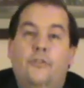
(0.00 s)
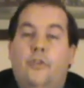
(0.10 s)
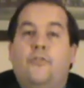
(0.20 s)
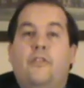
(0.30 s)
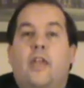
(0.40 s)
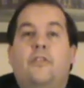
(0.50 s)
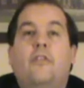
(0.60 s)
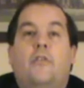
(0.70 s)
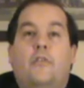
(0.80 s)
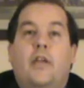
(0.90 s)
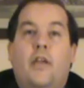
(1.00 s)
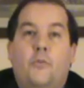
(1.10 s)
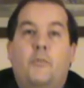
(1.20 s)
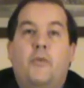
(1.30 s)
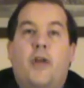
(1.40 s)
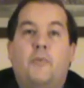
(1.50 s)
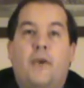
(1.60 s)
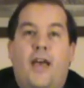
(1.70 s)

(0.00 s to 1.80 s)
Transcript: So you stay tuned and we'll be right